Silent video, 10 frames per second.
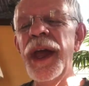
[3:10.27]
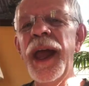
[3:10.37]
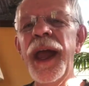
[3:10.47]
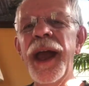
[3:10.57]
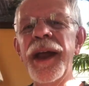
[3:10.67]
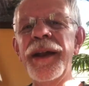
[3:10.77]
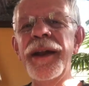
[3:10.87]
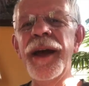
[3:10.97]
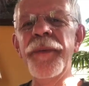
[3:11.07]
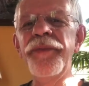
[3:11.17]
and
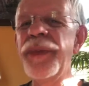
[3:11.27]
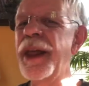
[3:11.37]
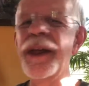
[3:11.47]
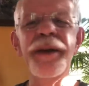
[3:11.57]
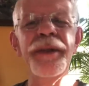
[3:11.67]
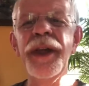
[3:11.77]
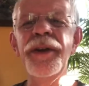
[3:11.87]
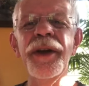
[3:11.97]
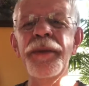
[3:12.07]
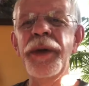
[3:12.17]
you know, then
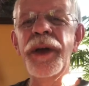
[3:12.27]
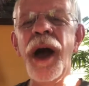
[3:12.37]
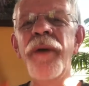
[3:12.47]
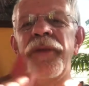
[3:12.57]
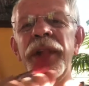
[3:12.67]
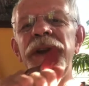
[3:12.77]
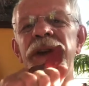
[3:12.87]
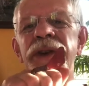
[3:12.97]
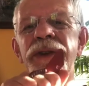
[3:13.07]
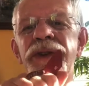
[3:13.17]
you're going to be confident
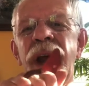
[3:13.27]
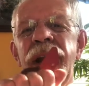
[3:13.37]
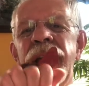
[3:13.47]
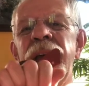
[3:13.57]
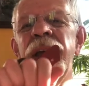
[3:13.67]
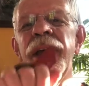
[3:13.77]
in your training